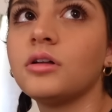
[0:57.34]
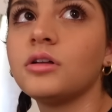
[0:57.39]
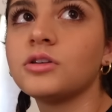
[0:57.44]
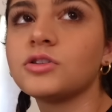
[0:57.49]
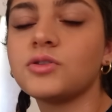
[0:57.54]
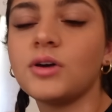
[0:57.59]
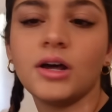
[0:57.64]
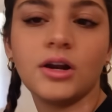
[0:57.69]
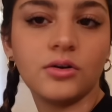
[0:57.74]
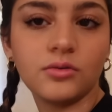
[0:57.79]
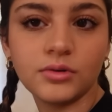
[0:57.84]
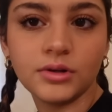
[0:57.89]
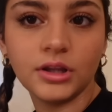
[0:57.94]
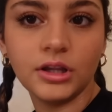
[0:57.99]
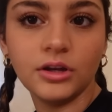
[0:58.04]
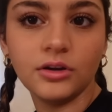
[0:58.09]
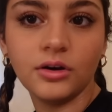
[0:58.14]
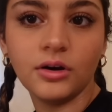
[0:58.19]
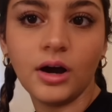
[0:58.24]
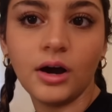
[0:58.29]
So I don't really
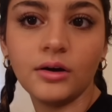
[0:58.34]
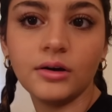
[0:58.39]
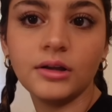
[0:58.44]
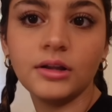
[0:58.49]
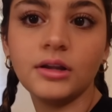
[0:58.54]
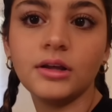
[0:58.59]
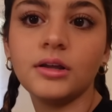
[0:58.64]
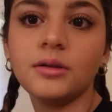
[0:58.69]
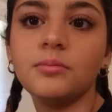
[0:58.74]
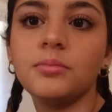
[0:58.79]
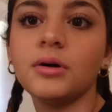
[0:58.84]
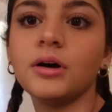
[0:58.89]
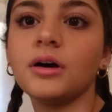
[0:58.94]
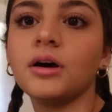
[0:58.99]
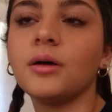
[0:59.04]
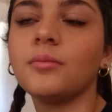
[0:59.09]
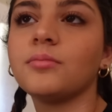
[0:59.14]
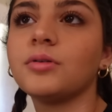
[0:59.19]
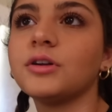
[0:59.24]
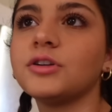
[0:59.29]
know how he did, but
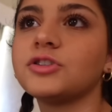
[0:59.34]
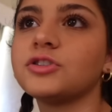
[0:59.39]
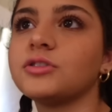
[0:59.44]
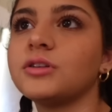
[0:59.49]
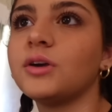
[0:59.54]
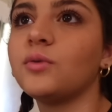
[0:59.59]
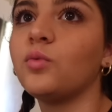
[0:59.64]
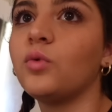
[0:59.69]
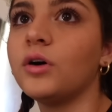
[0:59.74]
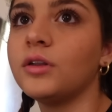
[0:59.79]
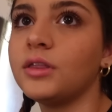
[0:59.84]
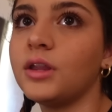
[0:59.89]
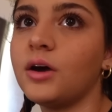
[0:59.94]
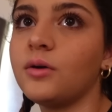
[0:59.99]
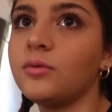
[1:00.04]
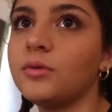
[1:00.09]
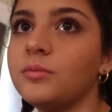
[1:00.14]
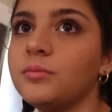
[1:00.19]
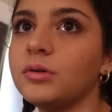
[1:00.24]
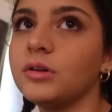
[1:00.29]
I'm pretty sure they won that
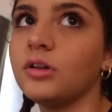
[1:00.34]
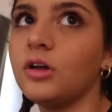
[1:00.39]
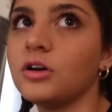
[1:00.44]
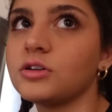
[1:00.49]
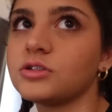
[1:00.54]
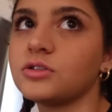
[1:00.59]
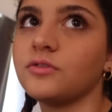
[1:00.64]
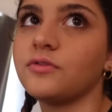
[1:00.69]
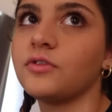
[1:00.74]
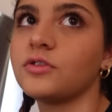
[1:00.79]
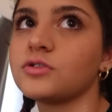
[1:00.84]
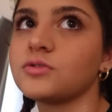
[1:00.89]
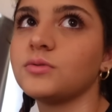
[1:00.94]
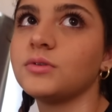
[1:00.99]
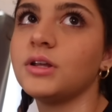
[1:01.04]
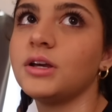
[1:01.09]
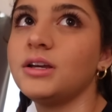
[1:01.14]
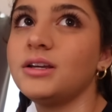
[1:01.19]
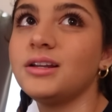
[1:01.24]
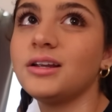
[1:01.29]
one, but lost the first one
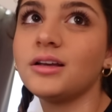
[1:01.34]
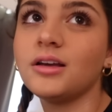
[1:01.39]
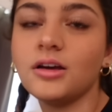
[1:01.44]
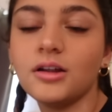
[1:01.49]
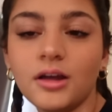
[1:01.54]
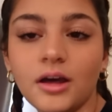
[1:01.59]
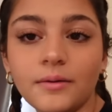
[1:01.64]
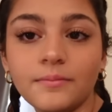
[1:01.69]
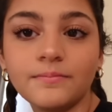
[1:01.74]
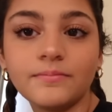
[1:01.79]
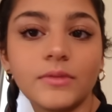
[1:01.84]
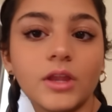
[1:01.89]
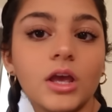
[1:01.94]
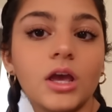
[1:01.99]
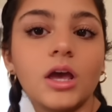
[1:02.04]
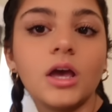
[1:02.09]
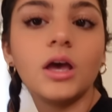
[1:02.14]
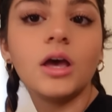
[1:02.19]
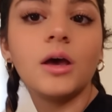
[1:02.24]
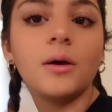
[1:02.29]
that he did get up.
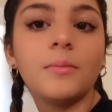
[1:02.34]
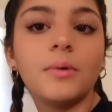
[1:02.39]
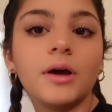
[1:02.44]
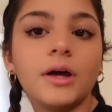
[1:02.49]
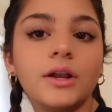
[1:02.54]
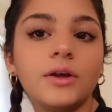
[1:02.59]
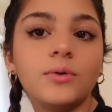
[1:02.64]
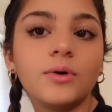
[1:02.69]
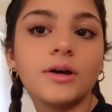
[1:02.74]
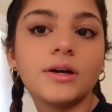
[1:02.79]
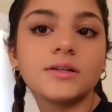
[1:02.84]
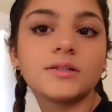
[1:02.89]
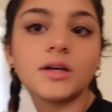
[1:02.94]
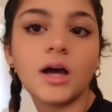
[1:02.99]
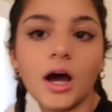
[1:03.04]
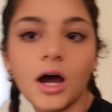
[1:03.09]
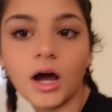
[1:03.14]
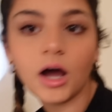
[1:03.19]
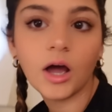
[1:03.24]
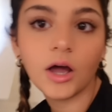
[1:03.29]
But anyways,
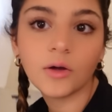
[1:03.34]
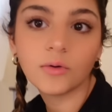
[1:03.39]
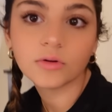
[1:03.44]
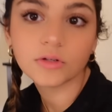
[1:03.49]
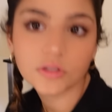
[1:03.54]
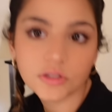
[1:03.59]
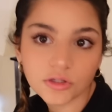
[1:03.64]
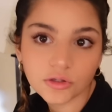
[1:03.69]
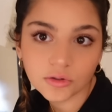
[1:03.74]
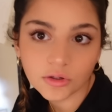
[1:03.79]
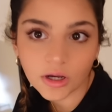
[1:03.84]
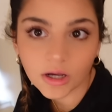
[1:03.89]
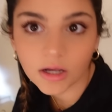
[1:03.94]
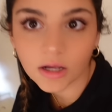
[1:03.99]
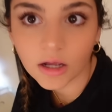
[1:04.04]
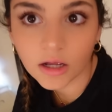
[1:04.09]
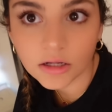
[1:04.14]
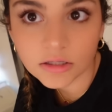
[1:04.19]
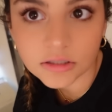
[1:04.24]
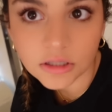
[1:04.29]
I will see you
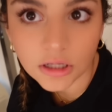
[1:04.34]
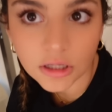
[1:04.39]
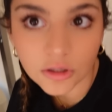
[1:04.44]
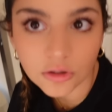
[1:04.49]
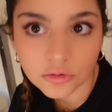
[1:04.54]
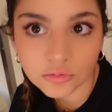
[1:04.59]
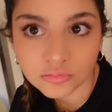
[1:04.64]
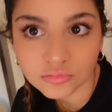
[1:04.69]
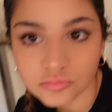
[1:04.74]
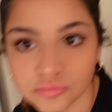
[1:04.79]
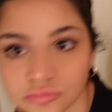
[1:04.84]
guys later.